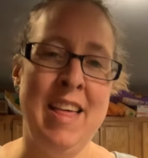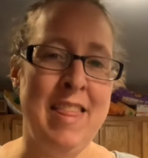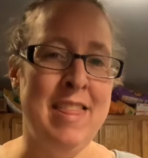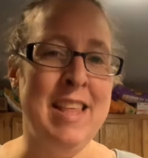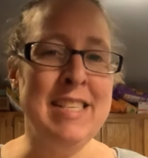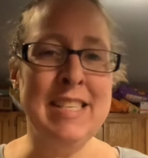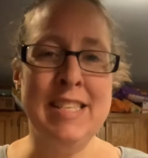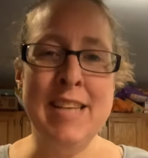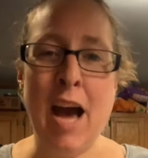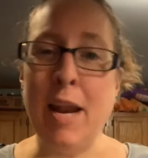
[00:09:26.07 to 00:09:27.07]
This is
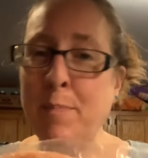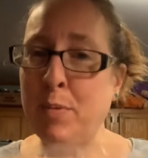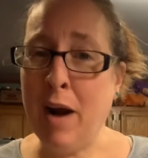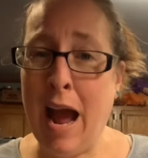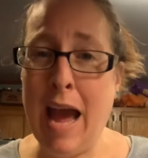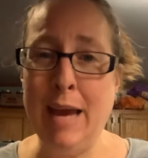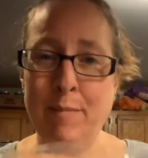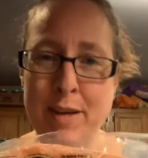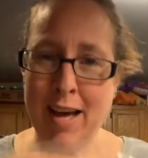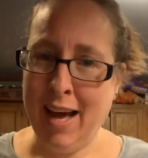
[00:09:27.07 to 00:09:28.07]
not a prime
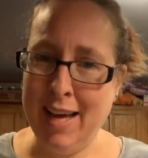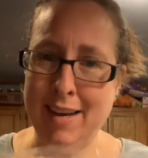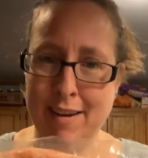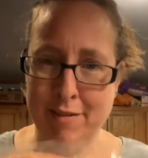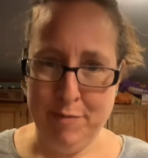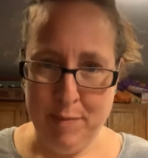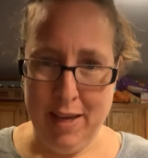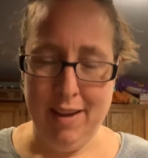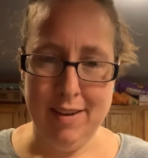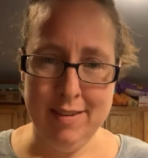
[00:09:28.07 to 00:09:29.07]
cut of
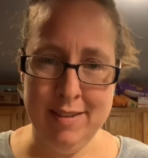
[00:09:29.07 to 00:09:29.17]
meat.